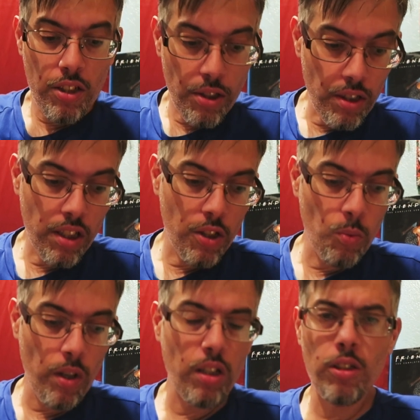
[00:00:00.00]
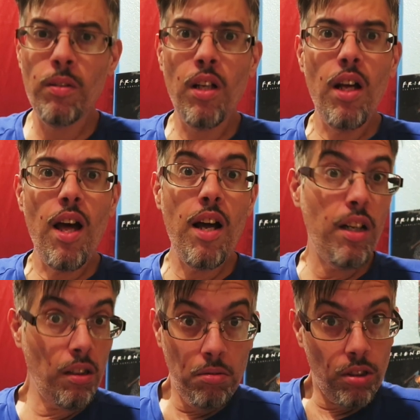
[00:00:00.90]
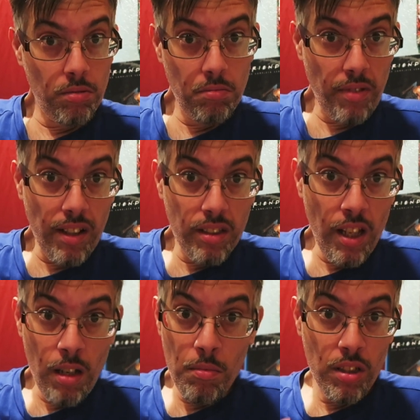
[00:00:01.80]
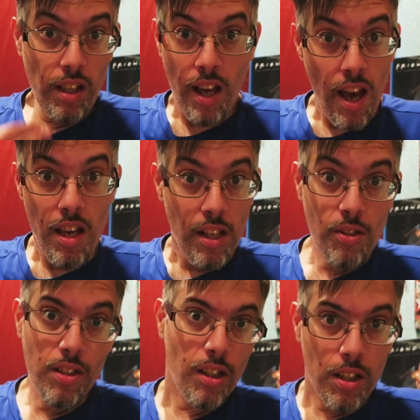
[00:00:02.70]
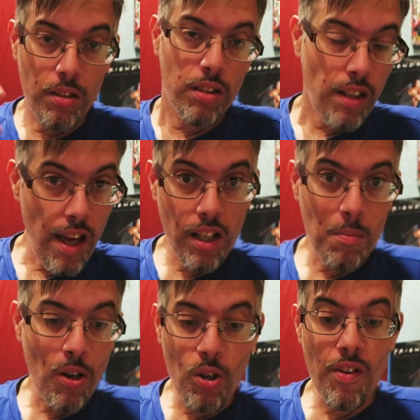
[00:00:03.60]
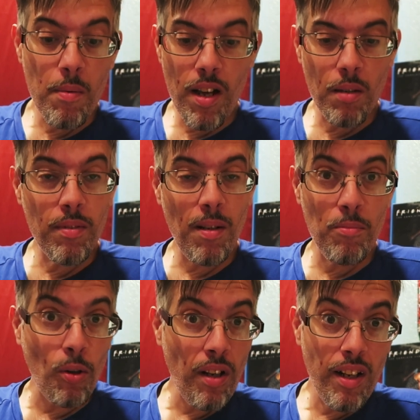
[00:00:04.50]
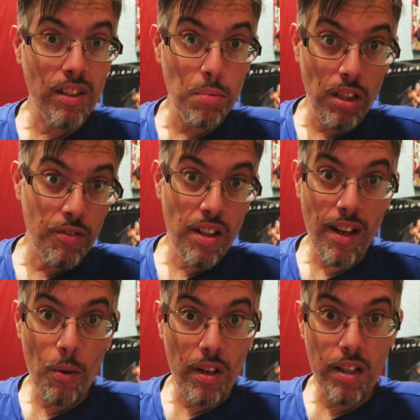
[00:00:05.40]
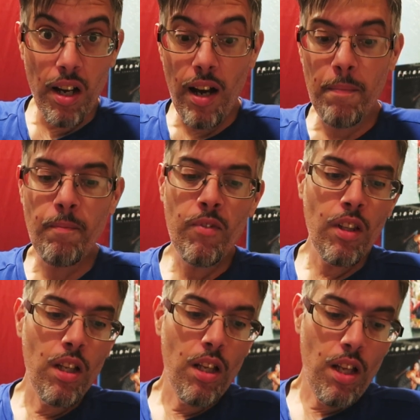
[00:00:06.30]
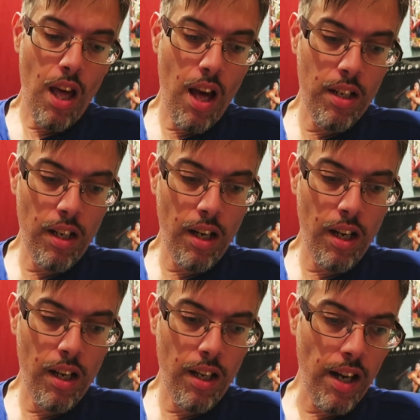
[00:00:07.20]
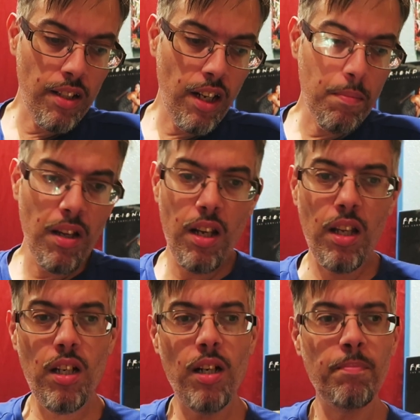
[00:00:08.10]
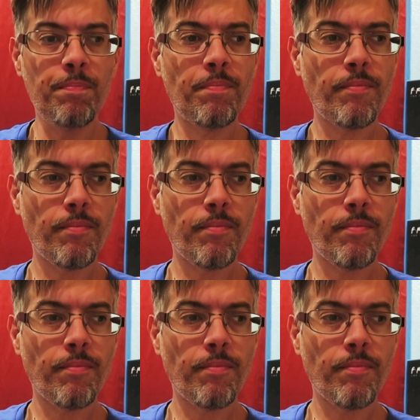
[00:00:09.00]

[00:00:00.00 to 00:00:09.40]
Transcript: to the Goodwill. And thanks to him, he's like, hey, he said, hey, come on over here, man. I'm donating some stuff. Check out what I got. And I ended up getting it